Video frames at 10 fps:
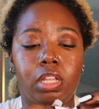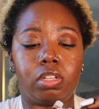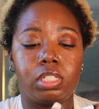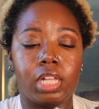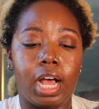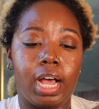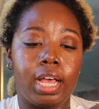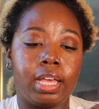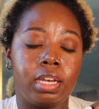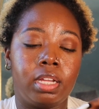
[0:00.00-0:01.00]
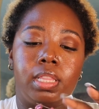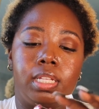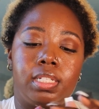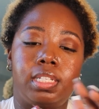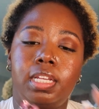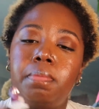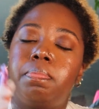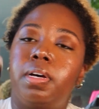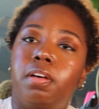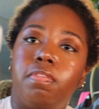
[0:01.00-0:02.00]
other side. The tip
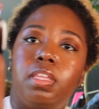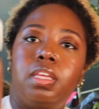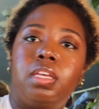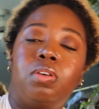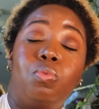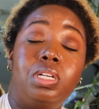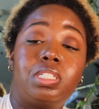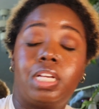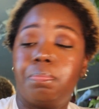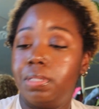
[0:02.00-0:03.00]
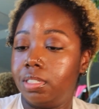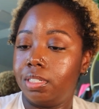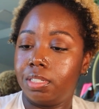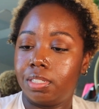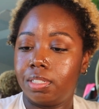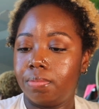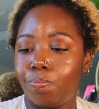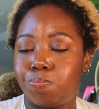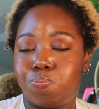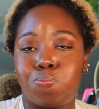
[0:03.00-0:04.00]
of the, what shape is this?
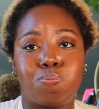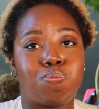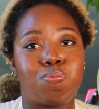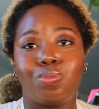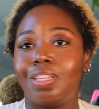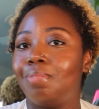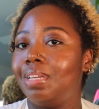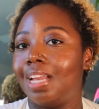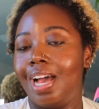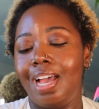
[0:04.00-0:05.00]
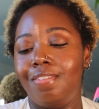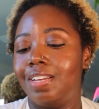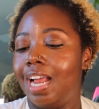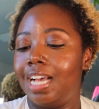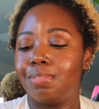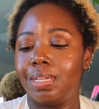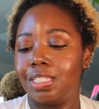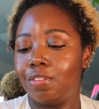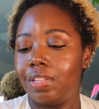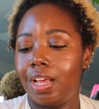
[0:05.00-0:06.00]
Let me not even ask myself